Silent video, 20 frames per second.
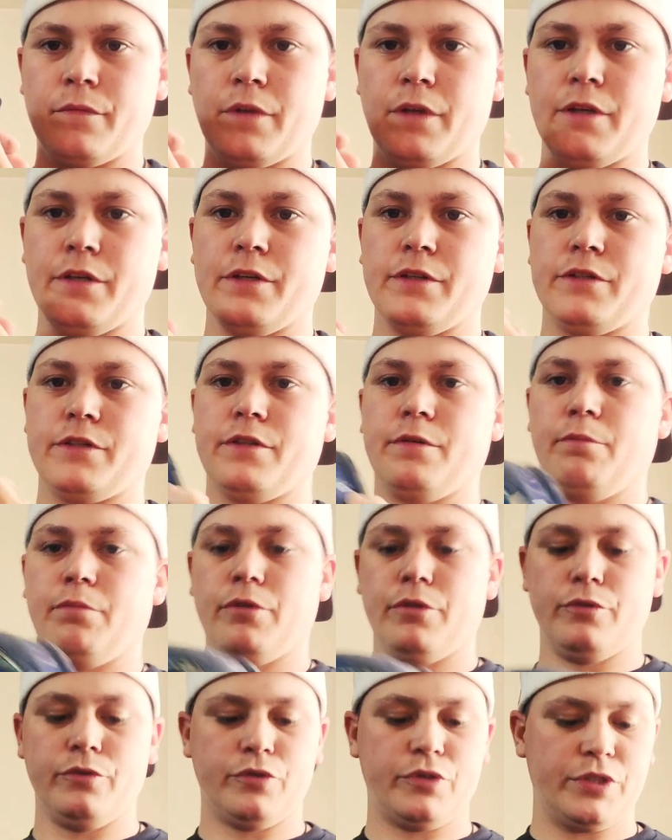is the
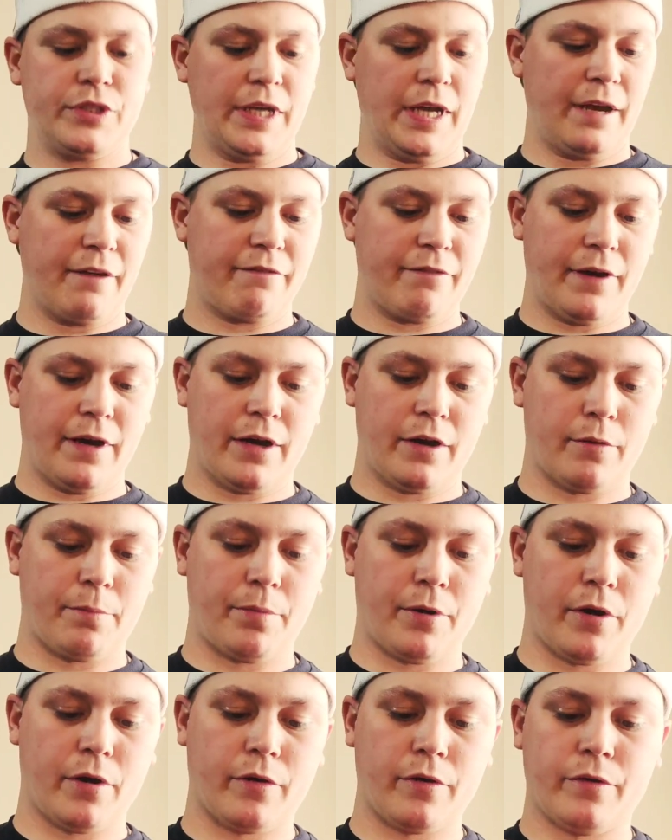Blue Sapphire
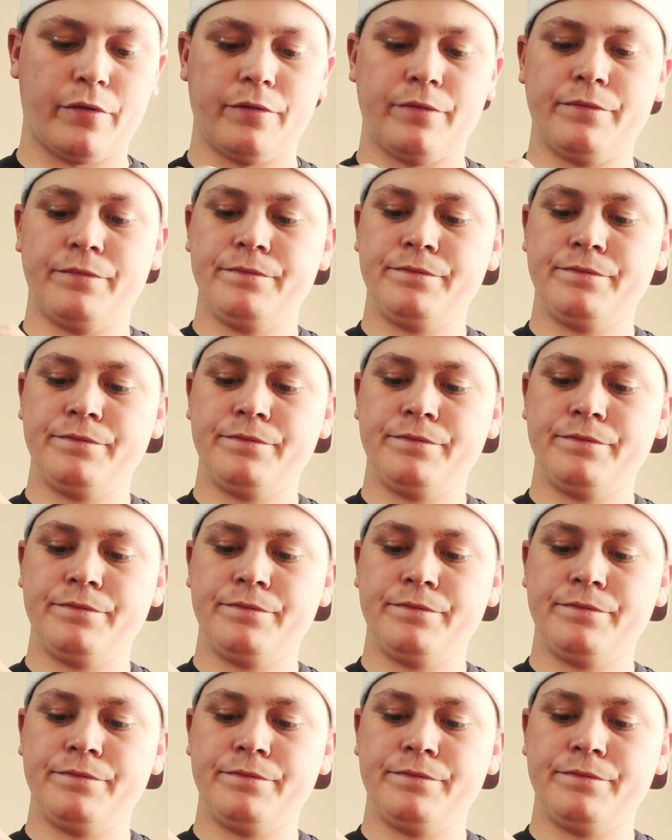Pearl.